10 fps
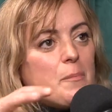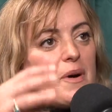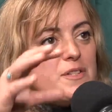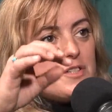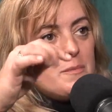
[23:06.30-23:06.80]

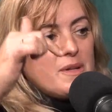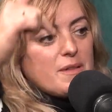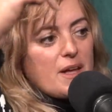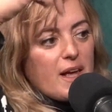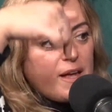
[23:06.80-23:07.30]
buttons, you mean
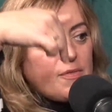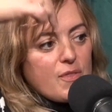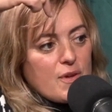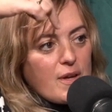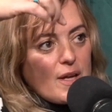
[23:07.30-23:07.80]
like in
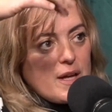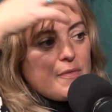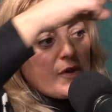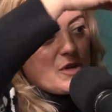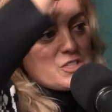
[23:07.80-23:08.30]

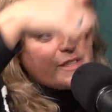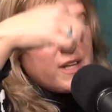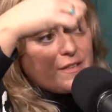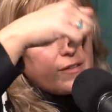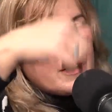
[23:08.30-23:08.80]
the cushions,
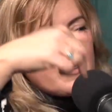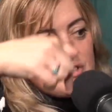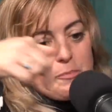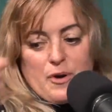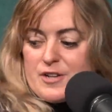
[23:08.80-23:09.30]
like the little
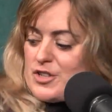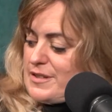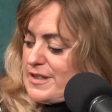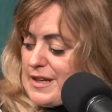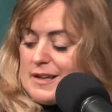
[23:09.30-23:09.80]

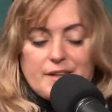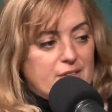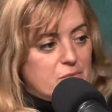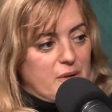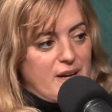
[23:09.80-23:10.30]
depressions, kind of like
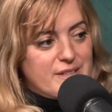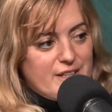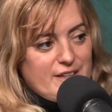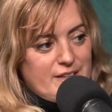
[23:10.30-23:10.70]
this one has here?